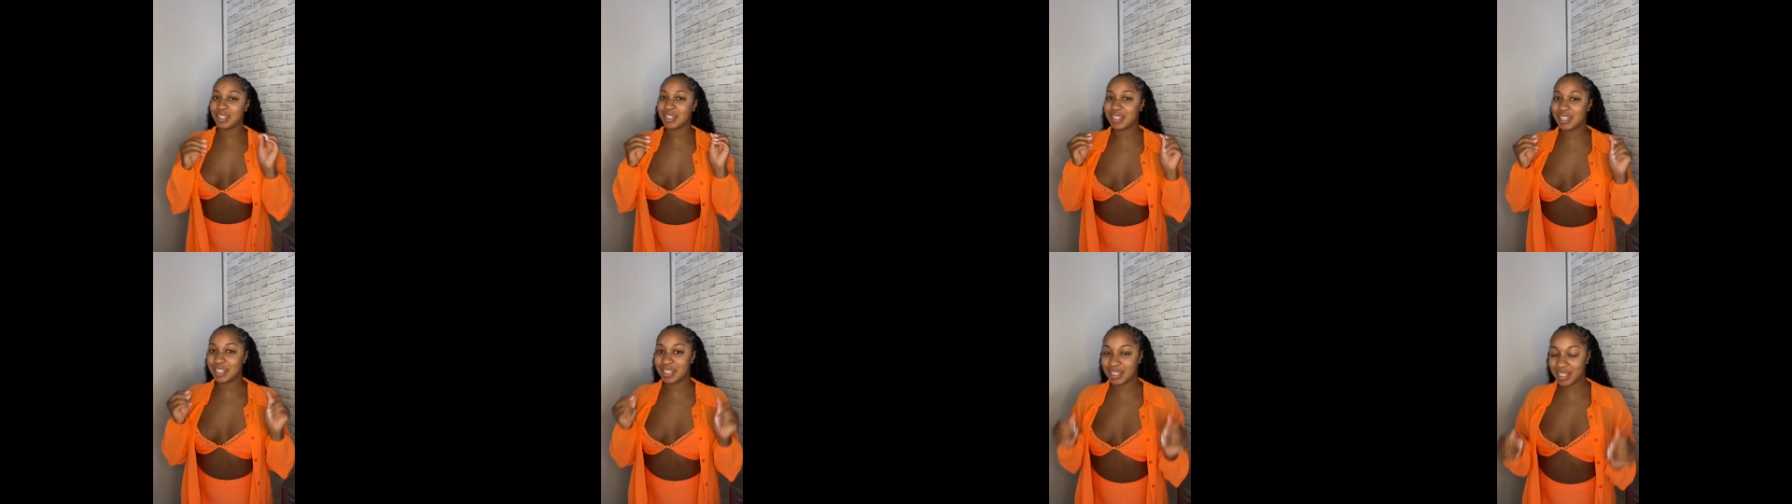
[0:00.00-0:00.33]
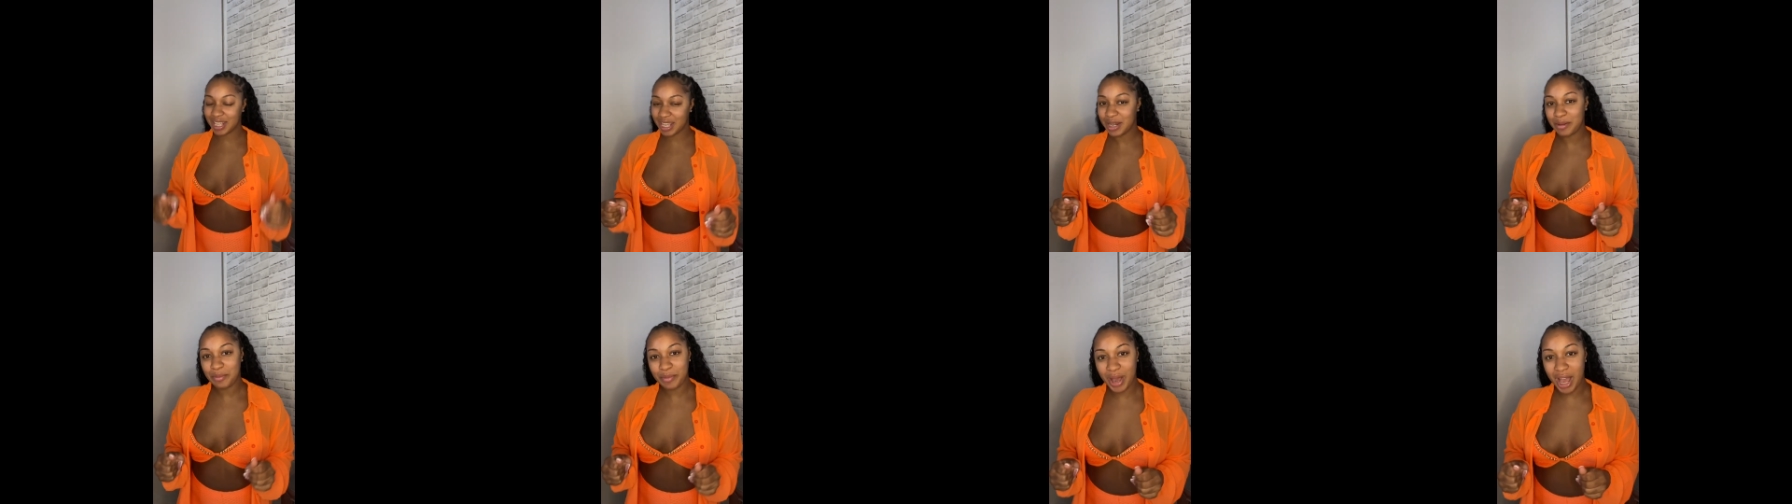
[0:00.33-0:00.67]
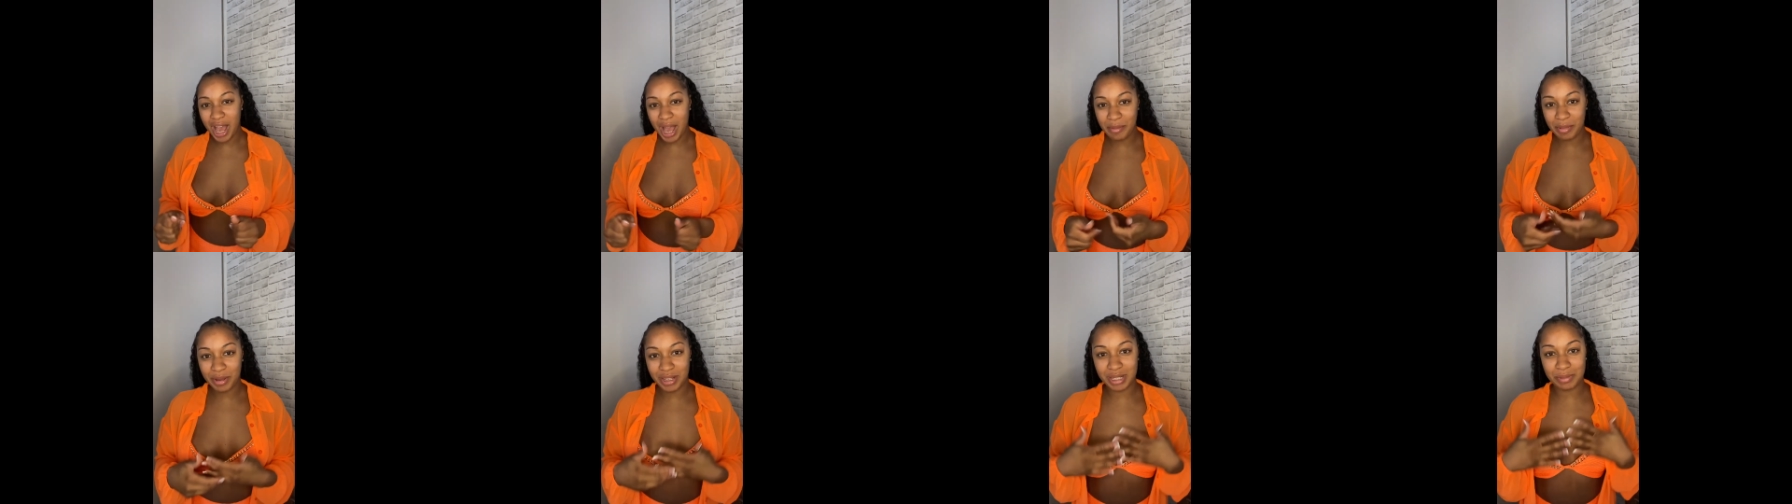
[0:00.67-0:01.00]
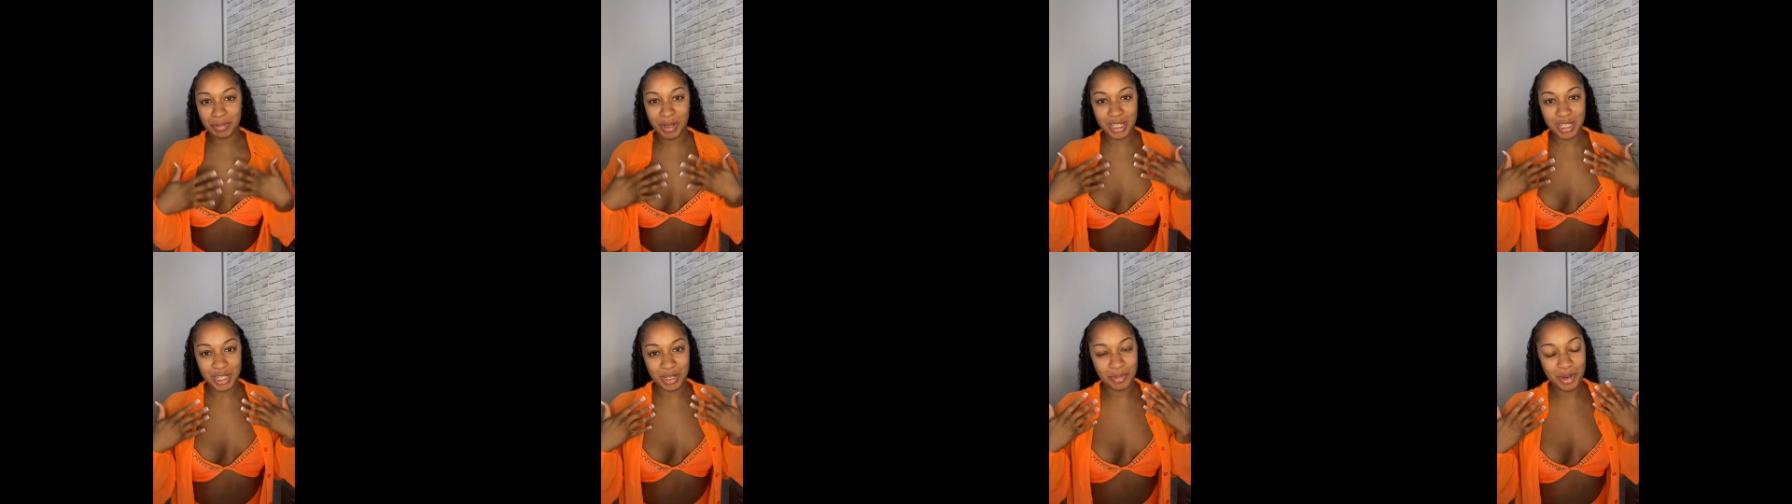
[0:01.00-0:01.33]
skin pop,
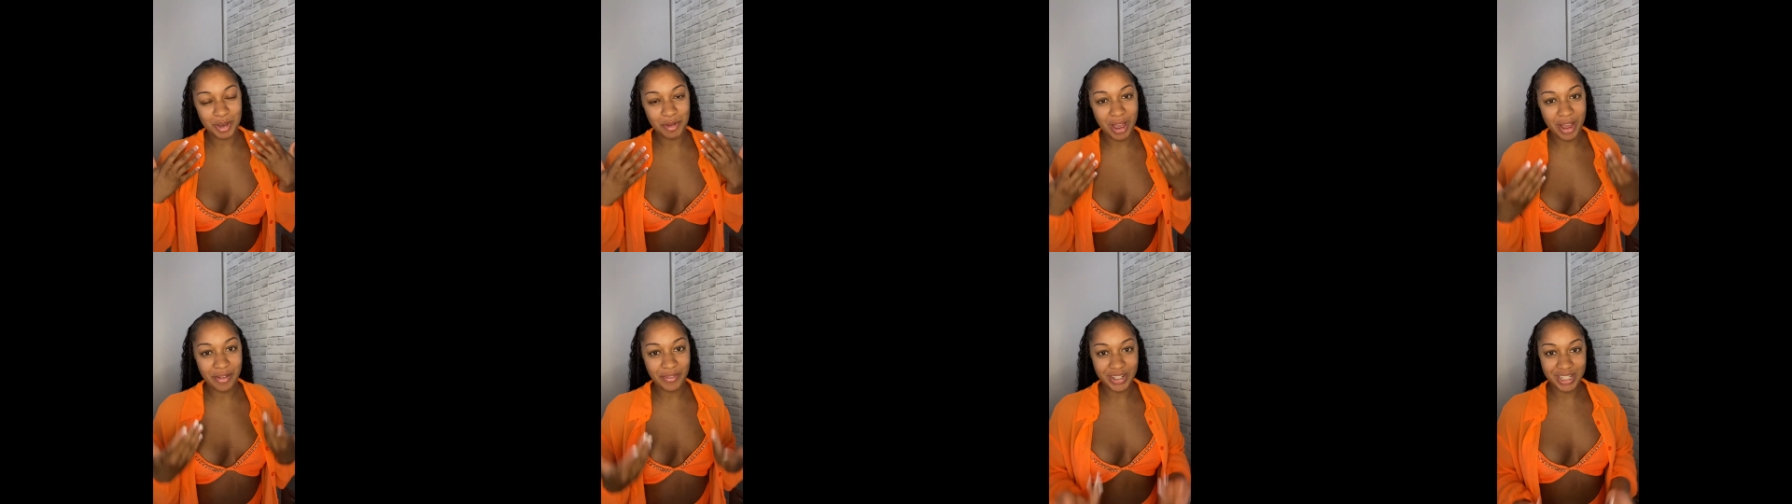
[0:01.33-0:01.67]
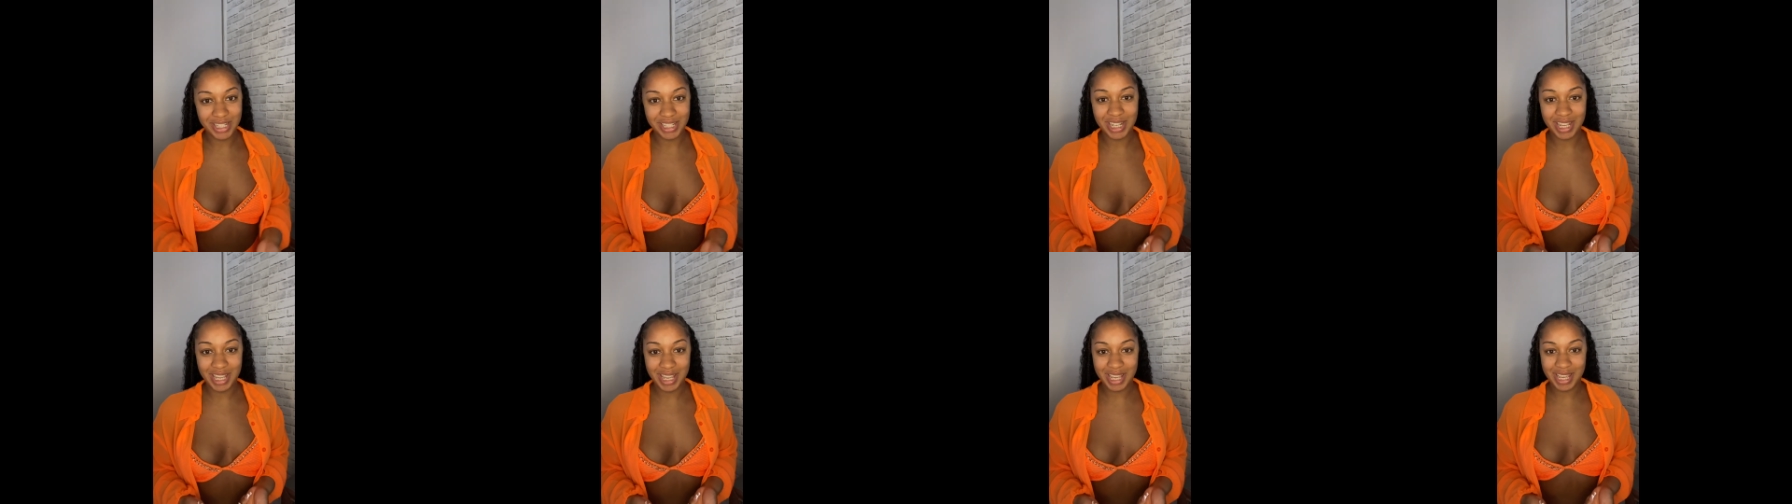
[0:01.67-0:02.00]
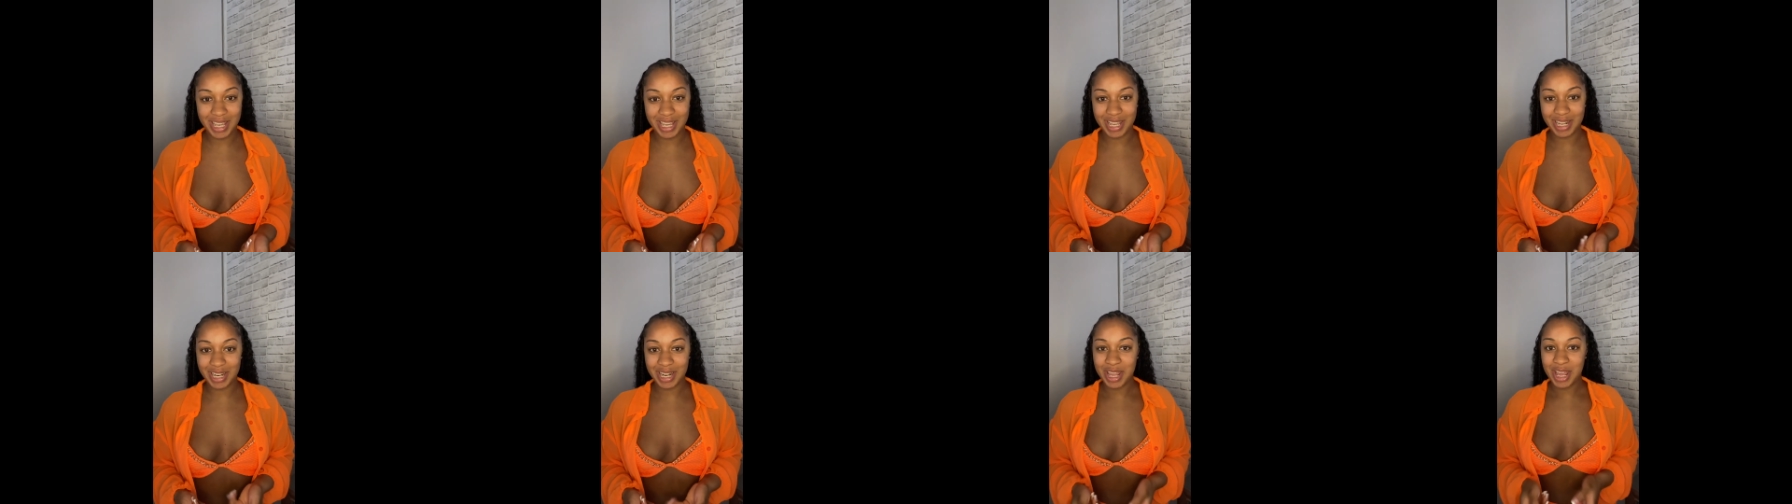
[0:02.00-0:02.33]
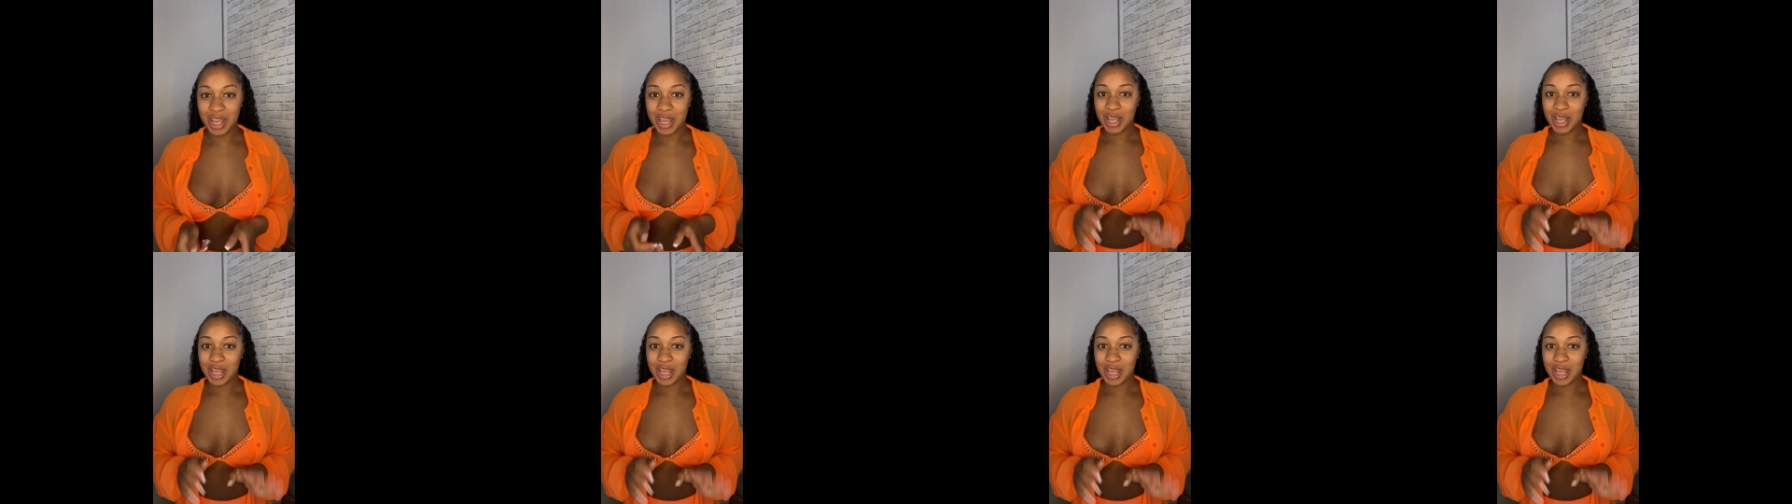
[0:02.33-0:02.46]
especially when you have a tan.